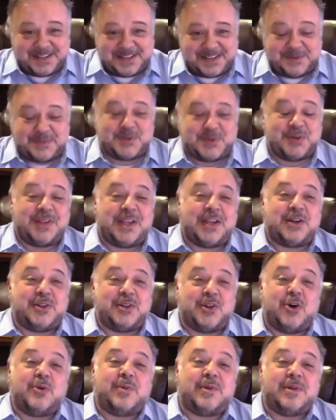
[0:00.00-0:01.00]
Certainly a
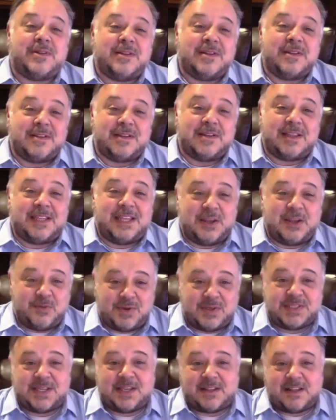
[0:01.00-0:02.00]
global elite
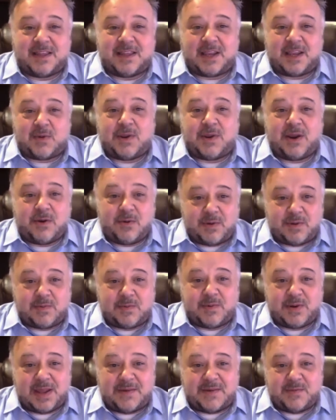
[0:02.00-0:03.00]
reseller like we are
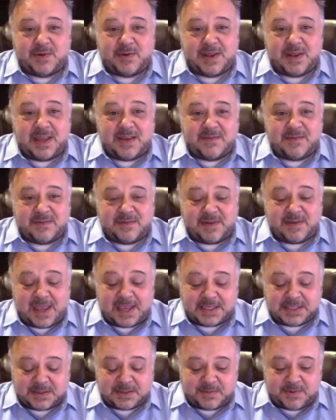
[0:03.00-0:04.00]
would have
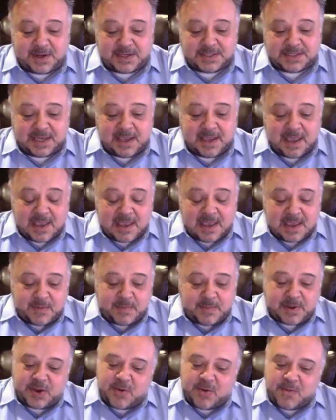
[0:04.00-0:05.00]
excellent pricing,
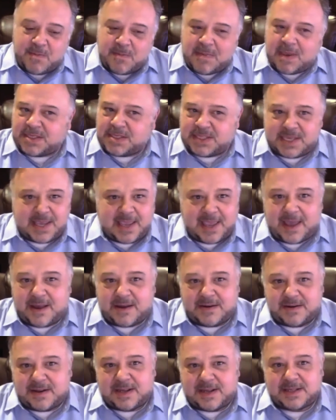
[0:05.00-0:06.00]
but you're missing
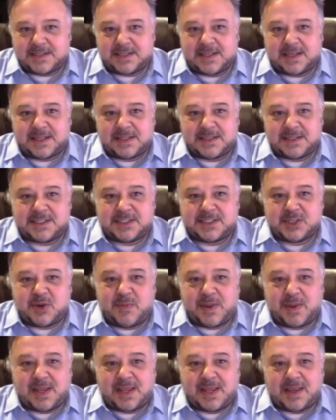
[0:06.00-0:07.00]
out on so
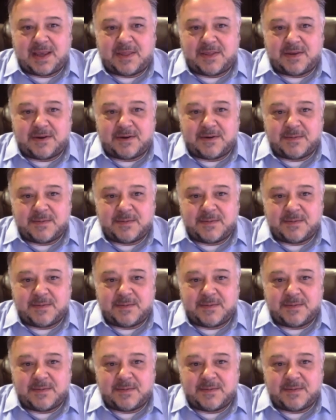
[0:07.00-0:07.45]
many other